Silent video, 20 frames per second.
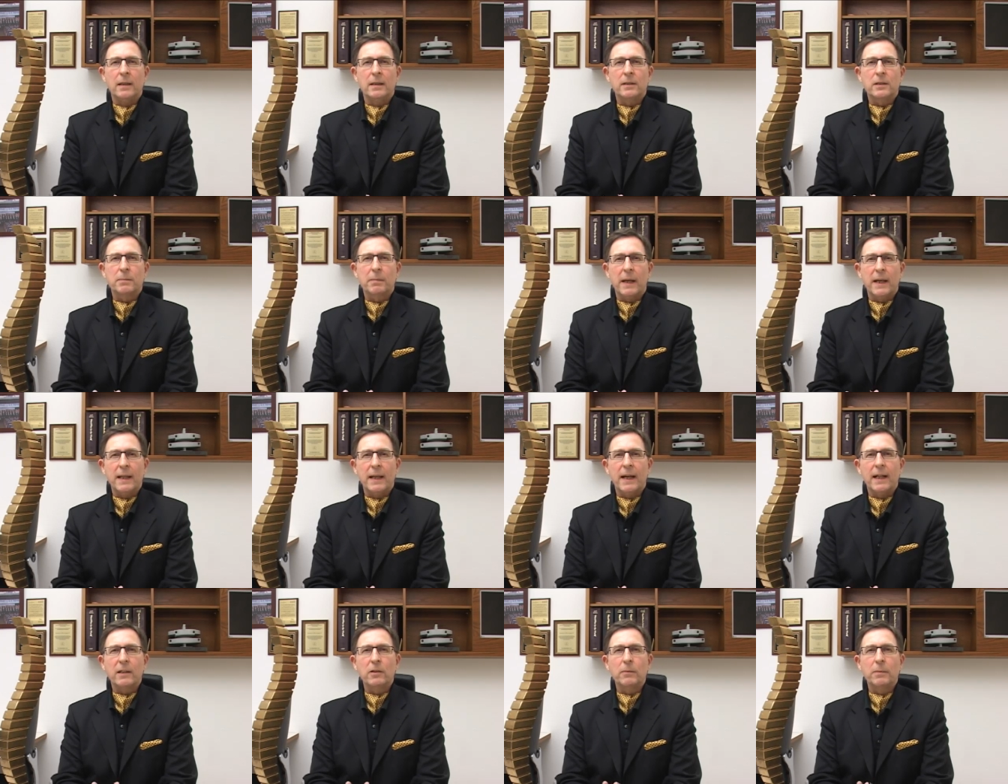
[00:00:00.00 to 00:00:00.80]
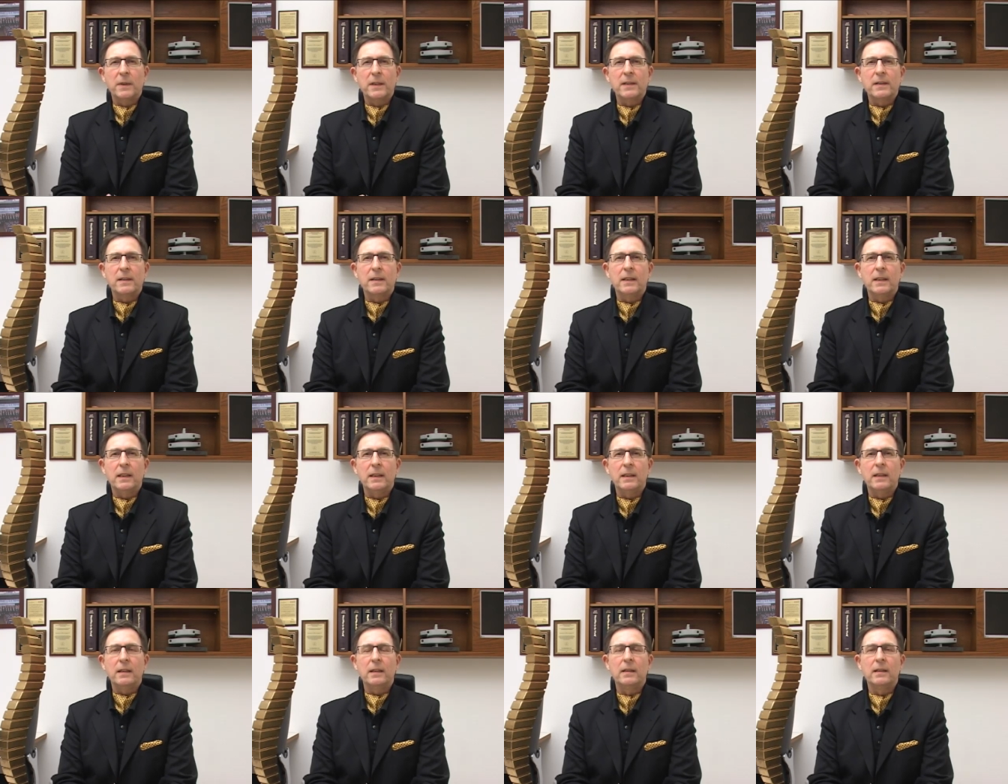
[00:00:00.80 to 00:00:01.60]
spine
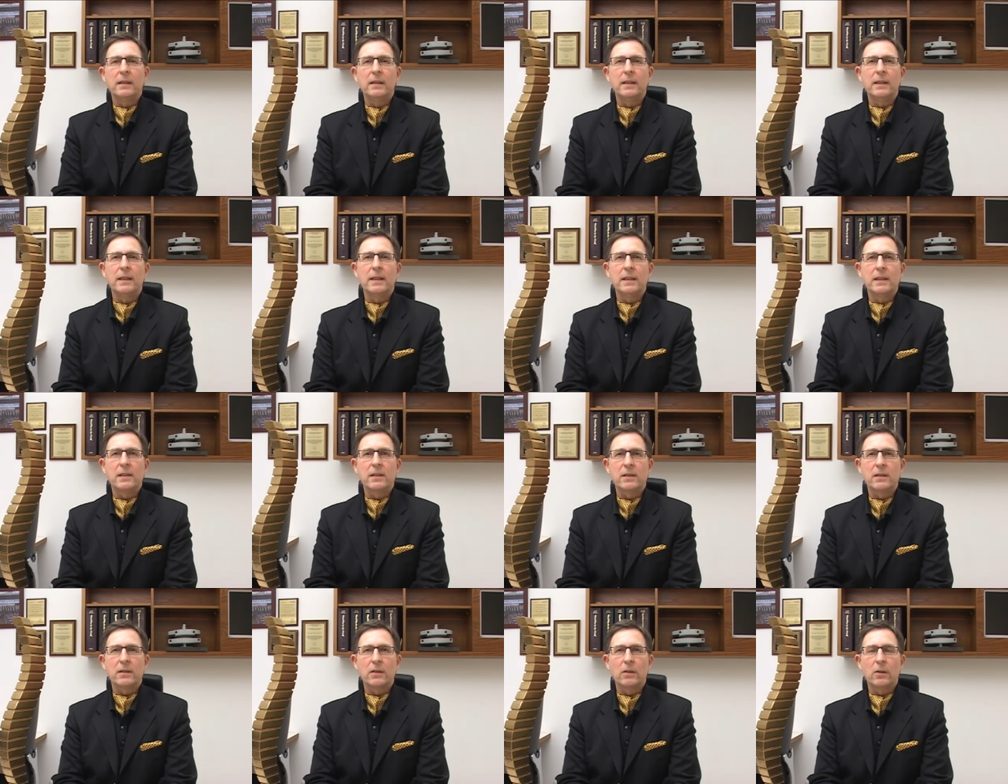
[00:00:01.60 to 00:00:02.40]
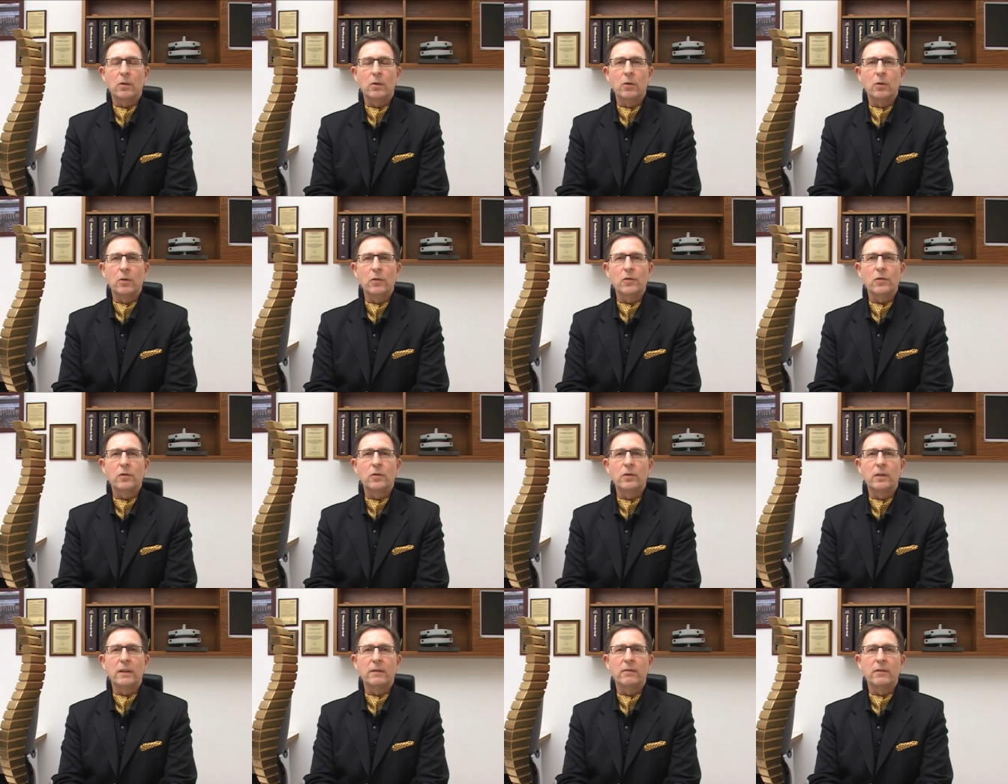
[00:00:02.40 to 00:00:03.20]
arthroplasty is
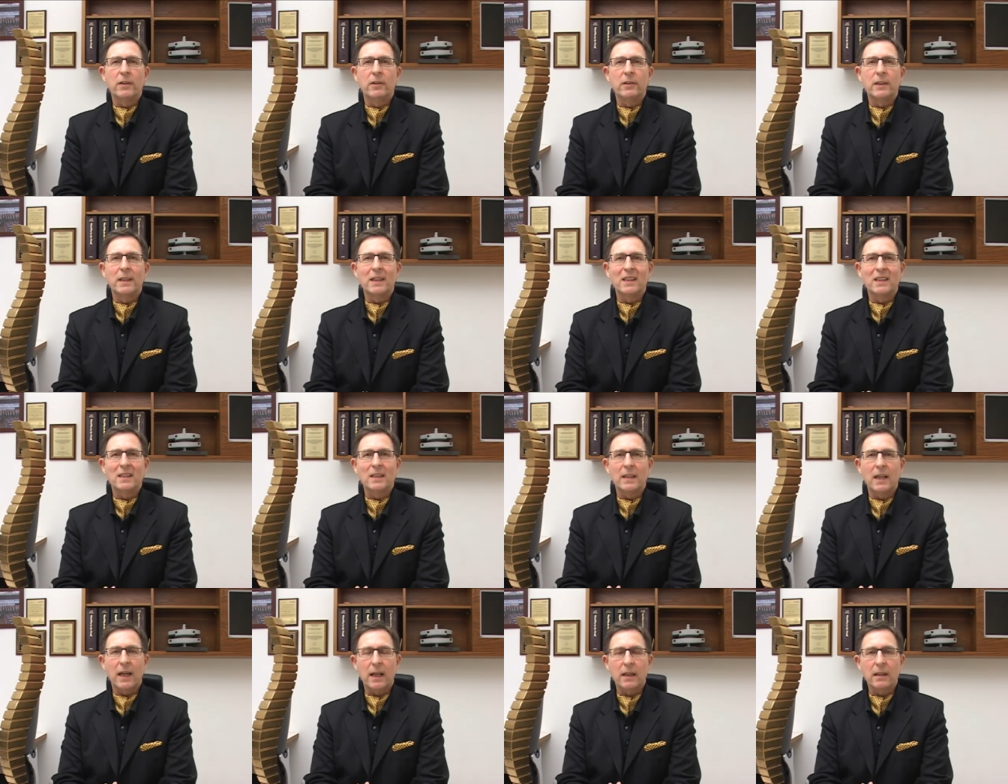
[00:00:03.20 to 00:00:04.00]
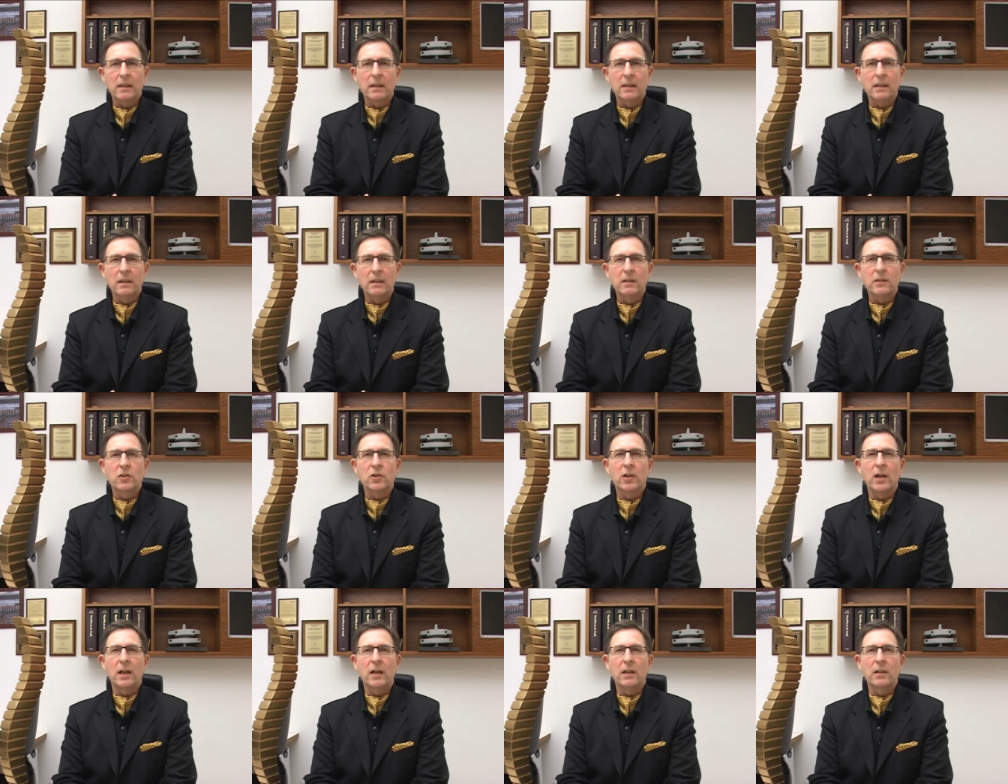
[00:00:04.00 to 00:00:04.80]
also a very technical
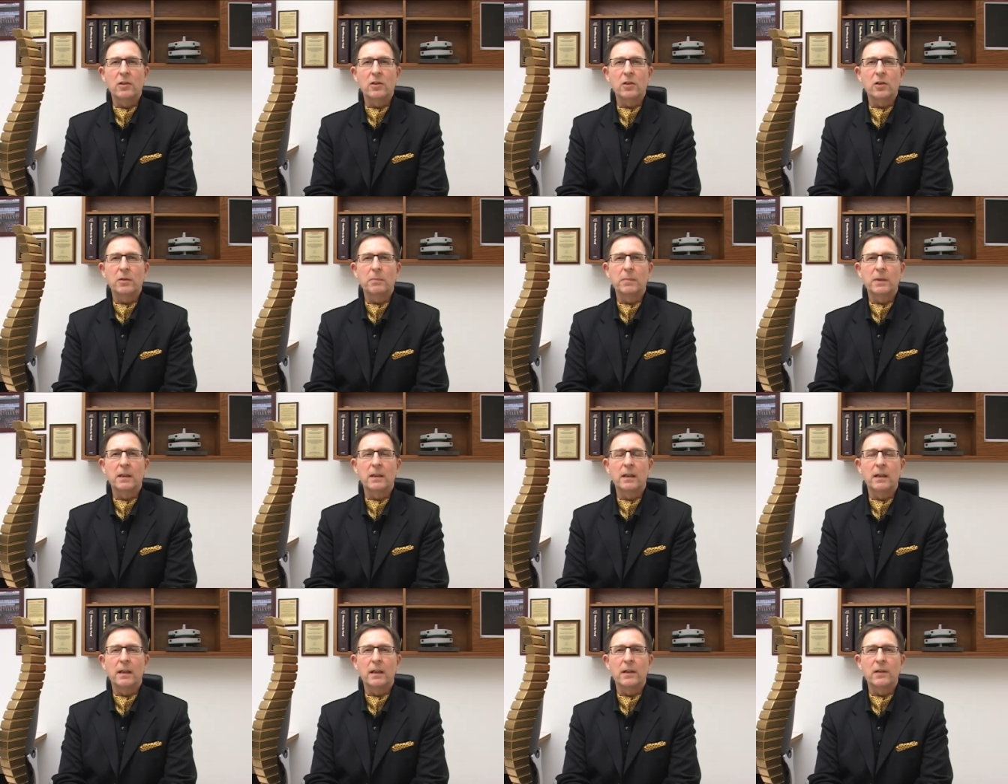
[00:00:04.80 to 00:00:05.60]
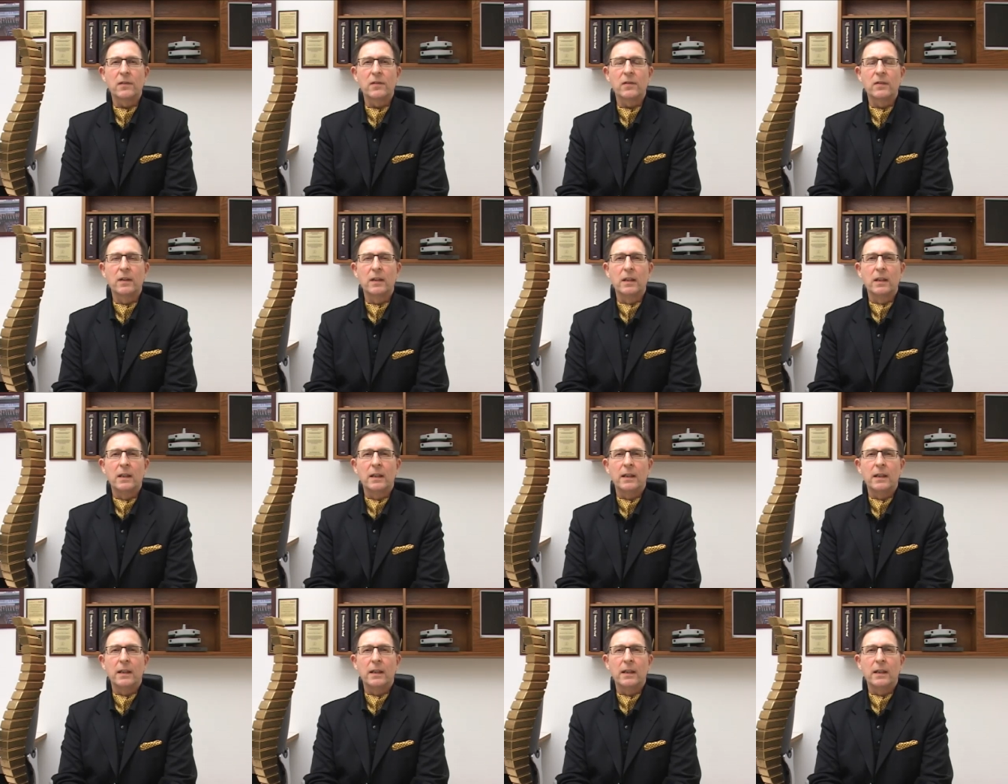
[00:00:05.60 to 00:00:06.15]
challenge because